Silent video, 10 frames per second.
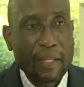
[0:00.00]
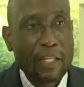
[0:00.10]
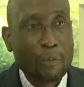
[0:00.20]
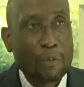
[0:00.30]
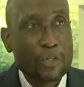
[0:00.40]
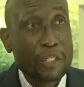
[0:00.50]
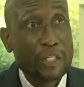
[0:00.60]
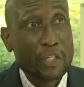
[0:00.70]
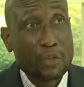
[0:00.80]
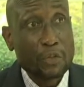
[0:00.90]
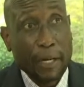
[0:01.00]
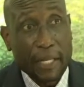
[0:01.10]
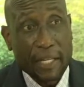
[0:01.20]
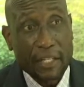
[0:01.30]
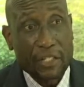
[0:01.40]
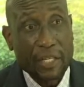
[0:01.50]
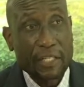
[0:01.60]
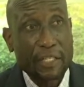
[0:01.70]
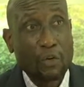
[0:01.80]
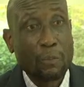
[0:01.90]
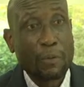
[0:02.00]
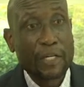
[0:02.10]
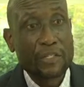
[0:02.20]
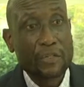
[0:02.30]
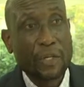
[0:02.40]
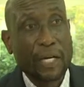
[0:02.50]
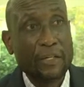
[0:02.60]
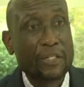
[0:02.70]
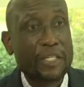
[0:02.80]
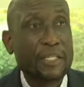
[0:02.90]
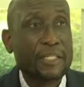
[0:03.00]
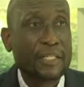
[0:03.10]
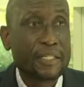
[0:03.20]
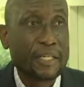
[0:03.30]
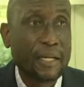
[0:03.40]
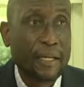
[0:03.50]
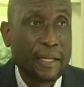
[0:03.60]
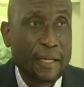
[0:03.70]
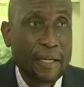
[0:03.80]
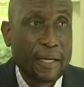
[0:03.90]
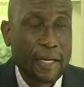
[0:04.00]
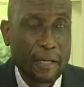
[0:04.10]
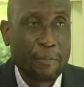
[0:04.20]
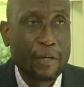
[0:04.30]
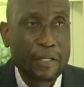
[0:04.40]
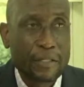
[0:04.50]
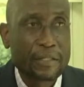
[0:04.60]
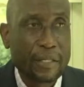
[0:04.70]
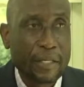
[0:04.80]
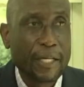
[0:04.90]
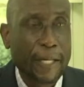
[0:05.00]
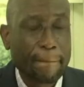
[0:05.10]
the opportunity to buy that share at a low price and sell it at a higher price. Yeah.